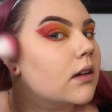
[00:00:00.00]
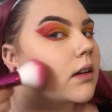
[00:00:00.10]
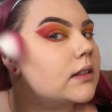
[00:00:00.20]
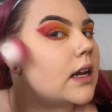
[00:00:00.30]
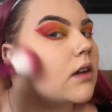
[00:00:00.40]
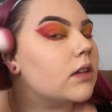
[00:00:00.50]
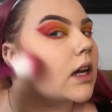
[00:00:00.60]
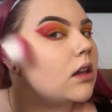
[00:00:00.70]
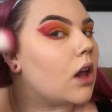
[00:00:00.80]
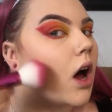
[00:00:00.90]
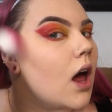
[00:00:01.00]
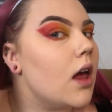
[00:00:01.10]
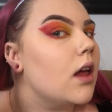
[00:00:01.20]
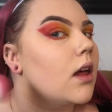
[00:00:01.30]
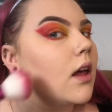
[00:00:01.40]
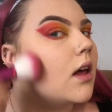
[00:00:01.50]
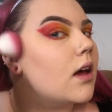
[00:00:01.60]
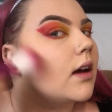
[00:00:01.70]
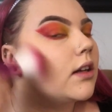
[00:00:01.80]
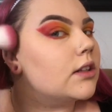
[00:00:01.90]
because I don't like a lot.
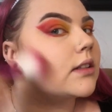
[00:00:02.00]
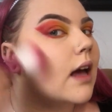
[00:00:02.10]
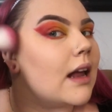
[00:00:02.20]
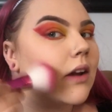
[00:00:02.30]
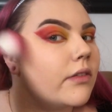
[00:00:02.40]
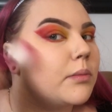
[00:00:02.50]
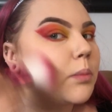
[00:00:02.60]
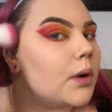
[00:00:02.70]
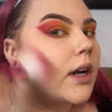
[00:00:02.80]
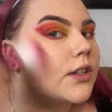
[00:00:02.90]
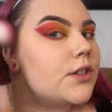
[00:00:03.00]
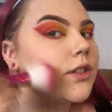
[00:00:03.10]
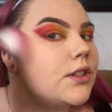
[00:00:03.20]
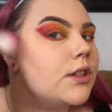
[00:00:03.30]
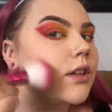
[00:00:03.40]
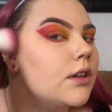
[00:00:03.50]
I just kind of brush